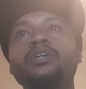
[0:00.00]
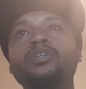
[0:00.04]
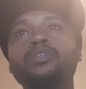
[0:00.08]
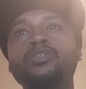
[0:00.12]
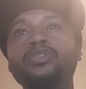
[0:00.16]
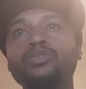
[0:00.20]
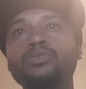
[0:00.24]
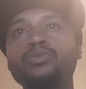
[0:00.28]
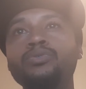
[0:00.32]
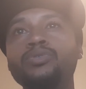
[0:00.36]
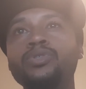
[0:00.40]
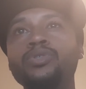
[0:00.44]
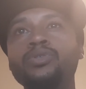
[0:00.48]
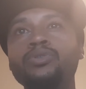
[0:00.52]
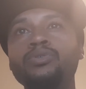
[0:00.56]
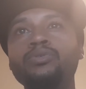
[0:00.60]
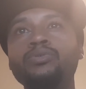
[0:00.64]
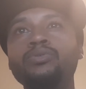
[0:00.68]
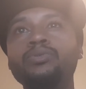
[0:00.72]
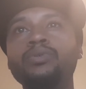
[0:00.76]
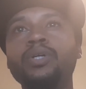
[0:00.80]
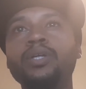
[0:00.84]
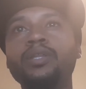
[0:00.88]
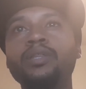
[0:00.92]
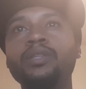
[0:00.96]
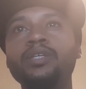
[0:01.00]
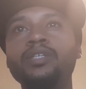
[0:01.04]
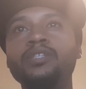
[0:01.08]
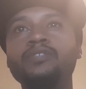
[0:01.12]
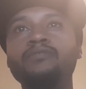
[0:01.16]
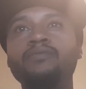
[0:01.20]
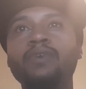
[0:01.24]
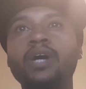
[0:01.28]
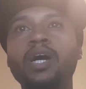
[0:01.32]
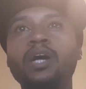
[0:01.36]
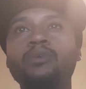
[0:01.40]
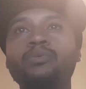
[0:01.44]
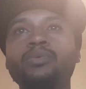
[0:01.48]
due to this
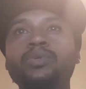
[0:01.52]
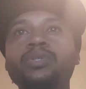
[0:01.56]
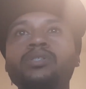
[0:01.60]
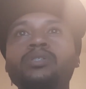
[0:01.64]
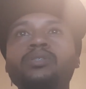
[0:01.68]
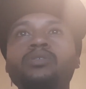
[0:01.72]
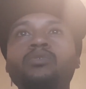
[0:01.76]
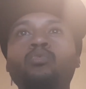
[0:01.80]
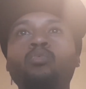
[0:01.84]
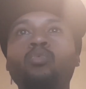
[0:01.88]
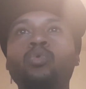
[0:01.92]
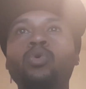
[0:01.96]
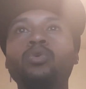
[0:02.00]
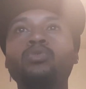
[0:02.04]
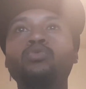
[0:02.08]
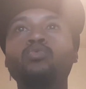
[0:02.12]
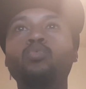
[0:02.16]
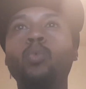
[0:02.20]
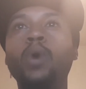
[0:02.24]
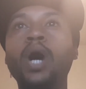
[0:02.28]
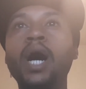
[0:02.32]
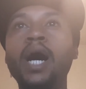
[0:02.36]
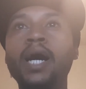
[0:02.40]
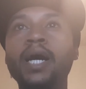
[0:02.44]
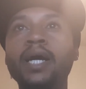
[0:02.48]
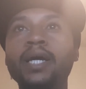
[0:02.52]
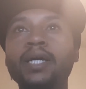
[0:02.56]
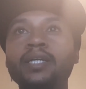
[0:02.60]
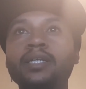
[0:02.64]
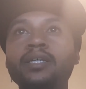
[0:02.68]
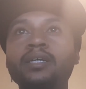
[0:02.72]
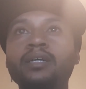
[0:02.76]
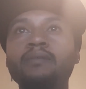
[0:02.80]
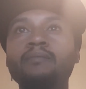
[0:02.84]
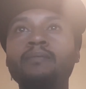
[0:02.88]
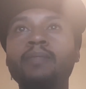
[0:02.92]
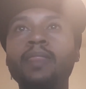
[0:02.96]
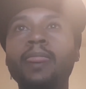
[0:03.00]
virus. Worldwide,
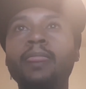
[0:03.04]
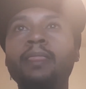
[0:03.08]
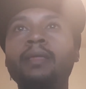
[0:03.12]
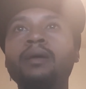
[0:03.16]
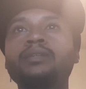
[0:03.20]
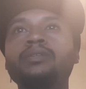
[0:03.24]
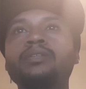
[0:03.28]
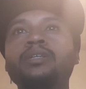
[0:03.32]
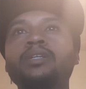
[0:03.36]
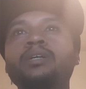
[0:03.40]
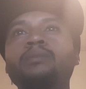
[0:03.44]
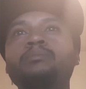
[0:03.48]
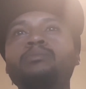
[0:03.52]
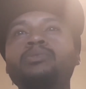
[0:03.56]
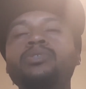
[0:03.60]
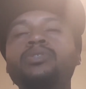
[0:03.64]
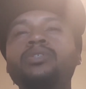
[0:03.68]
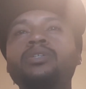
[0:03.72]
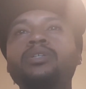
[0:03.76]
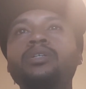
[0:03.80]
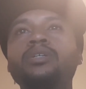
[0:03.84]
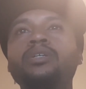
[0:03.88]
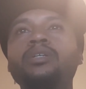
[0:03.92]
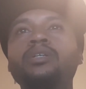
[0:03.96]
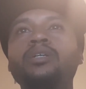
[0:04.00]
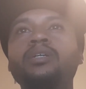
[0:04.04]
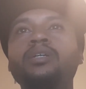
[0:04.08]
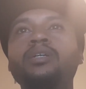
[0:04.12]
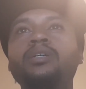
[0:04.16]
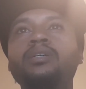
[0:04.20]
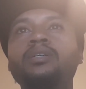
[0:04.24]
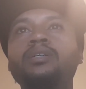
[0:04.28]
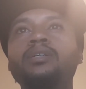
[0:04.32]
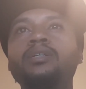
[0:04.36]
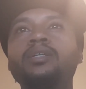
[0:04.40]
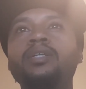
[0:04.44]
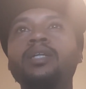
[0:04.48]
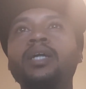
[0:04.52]
the numbers look
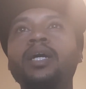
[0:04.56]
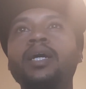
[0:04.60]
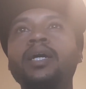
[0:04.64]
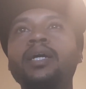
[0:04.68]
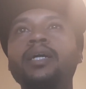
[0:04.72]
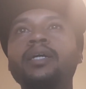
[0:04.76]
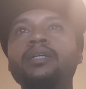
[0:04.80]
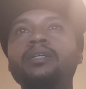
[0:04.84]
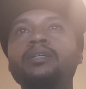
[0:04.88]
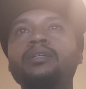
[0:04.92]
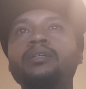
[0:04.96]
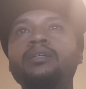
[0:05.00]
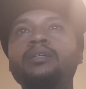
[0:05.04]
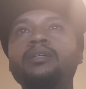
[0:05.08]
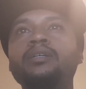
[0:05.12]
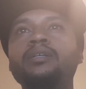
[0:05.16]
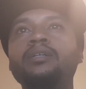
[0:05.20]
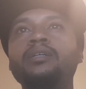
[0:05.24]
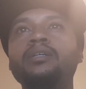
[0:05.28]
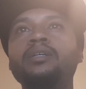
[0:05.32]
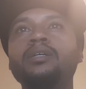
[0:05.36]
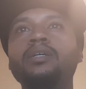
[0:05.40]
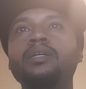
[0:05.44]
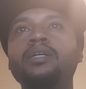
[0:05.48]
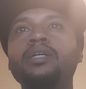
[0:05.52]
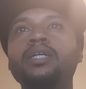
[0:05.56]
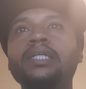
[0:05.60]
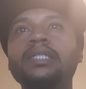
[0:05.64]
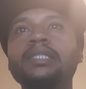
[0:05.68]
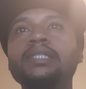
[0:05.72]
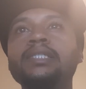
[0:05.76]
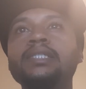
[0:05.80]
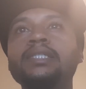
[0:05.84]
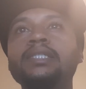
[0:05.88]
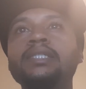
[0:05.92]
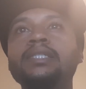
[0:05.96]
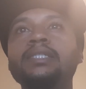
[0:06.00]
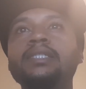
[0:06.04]
like
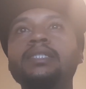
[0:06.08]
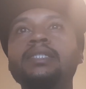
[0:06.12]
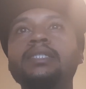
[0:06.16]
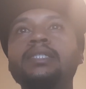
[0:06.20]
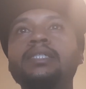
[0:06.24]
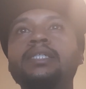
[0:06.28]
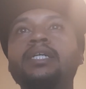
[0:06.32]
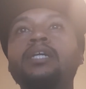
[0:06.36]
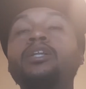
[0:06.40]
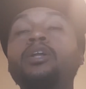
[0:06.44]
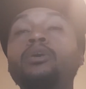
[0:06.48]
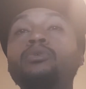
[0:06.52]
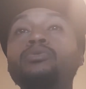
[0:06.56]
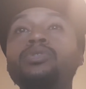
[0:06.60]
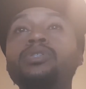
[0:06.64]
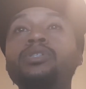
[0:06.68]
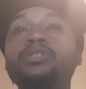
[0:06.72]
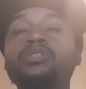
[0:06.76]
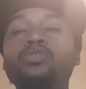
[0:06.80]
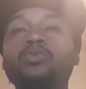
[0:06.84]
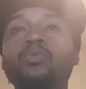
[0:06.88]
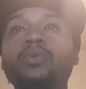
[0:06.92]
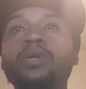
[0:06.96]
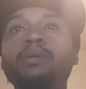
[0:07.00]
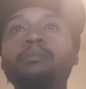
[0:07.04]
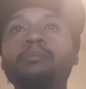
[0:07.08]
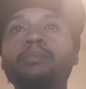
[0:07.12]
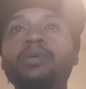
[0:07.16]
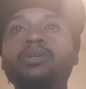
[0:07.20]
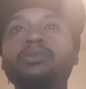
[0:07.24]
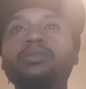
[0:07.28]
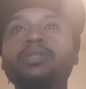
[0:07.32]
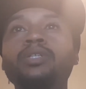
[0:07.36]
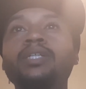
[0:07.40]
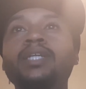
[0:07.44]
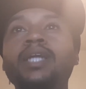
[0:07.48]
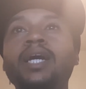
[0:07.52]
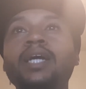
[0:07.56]
close to 20
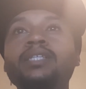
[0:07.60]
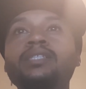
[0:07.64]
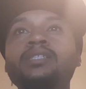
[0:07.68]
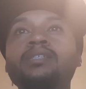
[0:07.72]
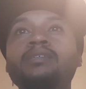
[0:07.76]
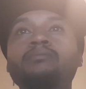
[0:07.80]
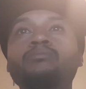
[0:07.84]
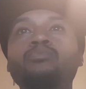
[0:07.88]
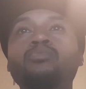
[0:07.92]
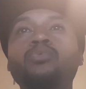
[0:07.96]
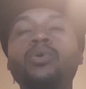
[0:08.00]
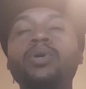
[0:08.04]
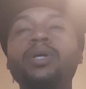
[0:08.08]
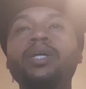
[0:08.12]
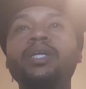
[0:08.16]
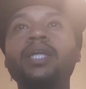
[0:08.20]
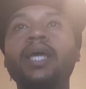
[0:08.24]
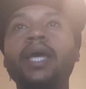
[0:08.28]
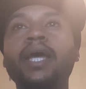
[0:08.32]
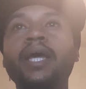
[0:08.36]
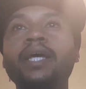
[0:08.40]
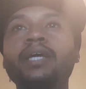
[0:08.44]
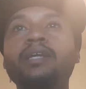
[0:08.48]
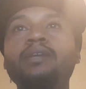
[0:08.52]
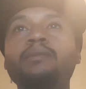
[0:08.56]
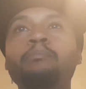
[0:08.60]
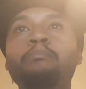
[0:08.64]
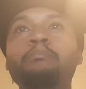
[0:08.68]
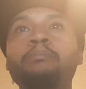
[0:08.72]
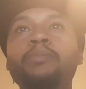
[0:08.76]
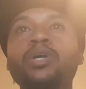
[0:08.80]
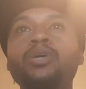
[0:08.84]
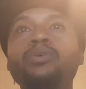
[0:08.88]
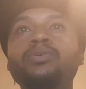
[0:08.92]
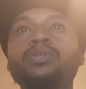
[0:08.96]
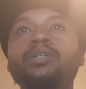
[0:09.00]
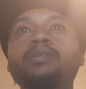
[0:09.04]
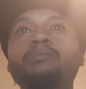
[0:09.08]
million, 19.8
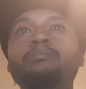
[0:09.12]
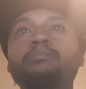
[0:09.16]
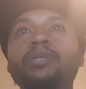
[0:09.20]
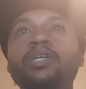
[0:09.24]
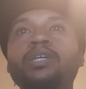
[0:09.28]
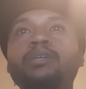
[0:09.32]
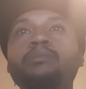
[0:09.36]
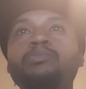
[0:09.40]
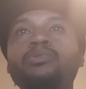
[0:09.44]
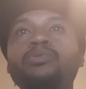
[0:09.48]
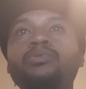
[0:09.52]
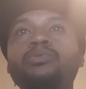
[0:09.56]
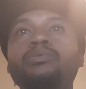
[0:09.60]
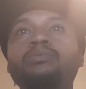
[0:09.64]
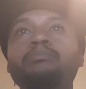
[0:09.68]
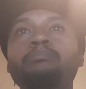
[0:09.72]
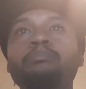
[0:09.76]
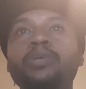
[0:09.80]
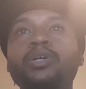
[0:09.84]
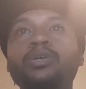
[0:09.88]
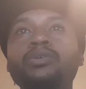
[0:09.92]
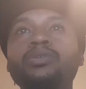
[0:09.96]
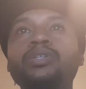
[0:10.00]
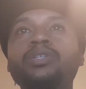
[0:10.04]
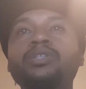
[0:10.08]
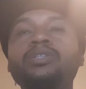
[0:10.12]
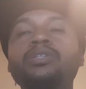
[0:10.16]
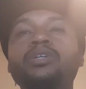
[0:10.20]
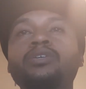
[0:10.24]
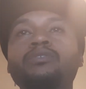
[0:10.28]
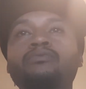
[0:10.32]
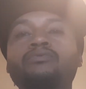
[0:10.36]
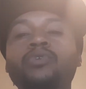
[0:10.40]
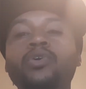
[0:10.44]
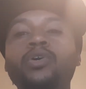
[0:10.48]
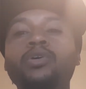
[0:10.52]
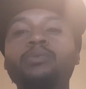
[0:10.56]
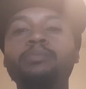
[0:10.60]
million people, million
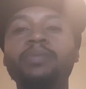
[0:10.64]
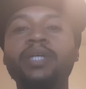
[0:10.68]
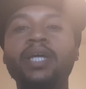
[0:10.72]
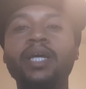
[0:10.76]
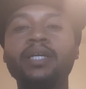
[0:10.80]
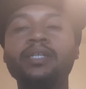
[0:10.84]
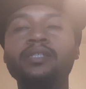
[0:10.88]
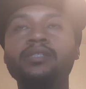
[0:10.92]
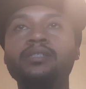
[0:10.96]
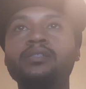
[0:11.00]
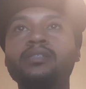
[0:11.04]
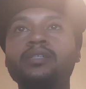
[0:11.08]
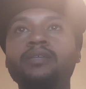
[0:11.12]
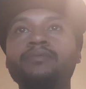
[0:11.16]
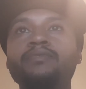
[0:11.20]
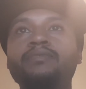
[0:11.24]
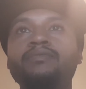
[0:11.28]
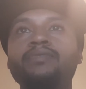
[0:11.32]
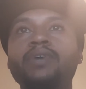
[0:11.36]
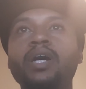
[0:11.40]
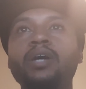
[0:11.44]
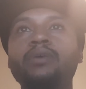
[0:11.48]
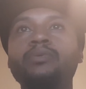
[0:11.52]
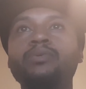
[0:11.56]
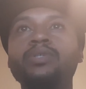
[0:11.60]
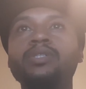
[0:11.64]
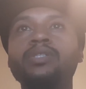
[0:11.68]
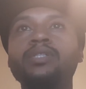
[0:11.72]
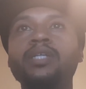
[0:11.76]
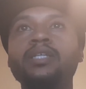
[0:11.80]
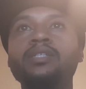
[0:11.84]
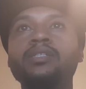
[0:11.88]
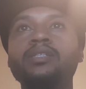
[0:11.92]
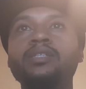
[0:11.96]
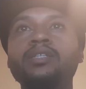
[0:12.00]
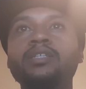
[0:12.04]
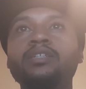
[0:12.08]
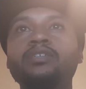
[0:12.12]
confirmed cases of the virus.
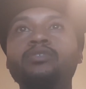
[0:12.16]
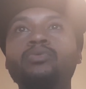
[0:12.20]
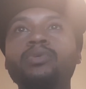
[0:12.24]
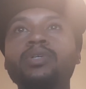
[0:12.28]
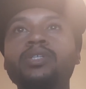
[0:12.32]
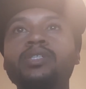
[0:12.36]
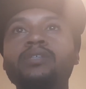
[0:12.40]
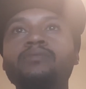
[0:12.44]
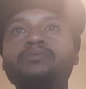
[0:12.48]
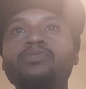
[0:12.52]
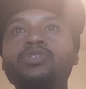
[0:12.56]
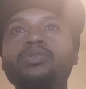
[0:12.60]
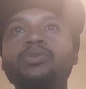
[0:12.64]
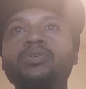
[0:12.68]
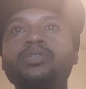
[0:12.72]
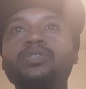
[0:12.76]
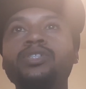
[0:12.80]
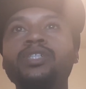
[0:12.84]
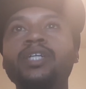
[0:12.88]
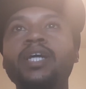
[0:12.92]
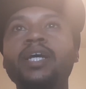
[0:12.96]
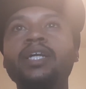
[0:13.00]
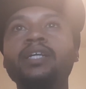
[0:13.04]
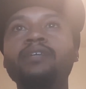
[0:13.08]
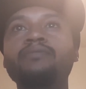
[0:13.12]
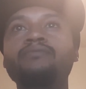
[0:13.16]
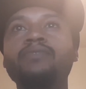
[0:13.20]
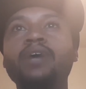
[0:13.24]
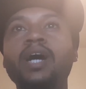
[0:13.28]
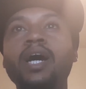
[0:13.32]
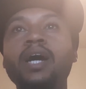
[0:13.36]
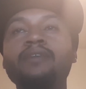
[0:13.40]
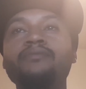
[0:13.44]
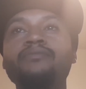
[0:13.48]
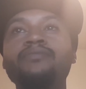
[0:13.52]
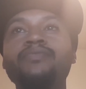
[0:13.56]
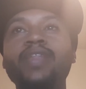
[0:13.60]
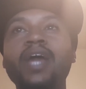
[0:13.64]
That's an increase of
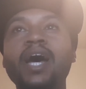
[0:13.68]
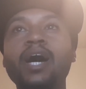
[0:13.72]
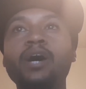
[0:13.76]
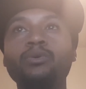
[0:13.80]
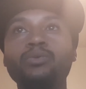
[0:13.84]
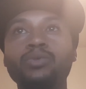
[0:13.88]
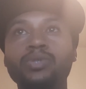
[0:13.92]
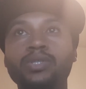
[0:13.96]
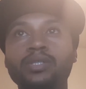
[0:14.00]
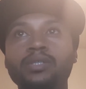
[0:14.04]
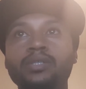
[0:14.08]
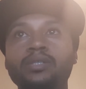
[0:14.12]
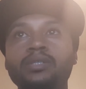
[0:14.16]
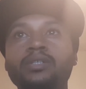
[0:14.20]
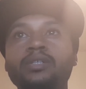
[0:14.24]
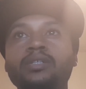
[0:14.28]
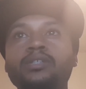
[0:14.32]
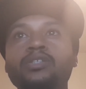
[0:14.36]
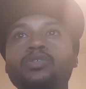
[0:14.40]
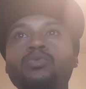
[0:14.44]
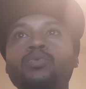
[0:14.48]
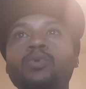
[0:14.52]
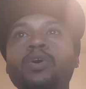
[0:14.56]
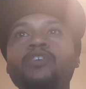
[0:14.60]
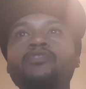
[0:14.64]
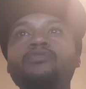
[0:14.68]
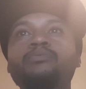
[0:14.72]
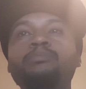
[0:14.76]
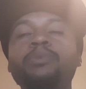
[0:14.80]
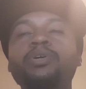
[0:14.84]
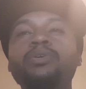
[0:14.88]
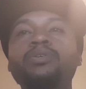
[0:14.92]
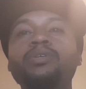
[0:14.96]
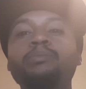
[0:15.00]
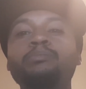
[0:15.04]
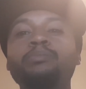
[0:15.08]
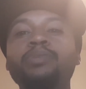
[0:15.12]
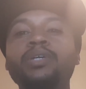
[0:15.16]
285,000, 12
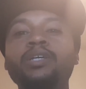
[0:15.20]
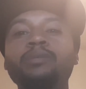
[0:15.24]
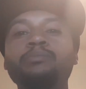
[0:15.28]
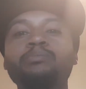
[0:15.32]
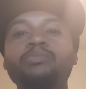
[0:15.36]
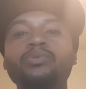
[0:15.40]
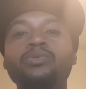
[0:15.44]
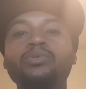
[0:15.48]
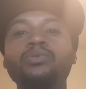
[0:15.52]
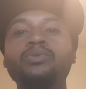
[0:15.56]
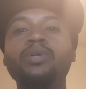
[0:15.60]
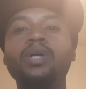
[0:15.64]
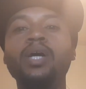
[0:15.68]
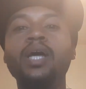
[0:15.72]
million people